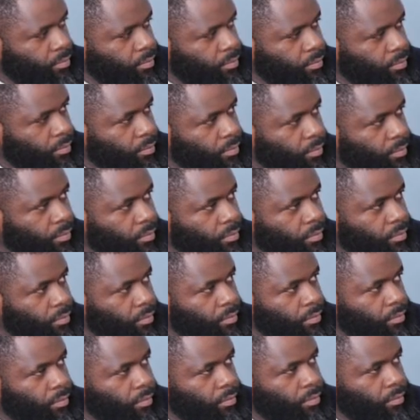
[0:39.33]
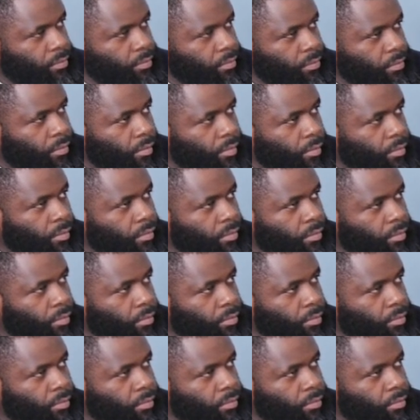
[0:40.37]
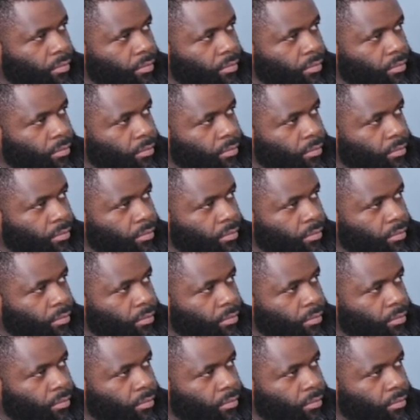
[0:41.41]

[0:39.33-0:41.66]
This person isn't speaking.